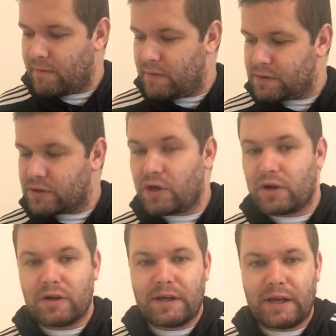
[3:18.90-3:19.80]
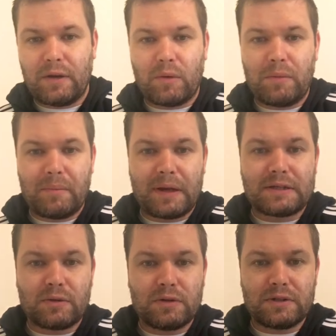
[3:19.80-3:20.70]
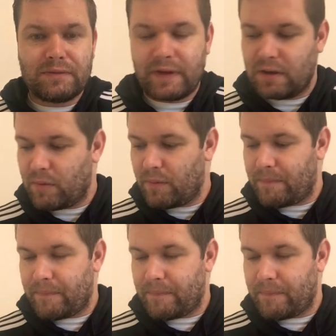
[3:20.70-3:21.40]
It's currently 91 best odds available.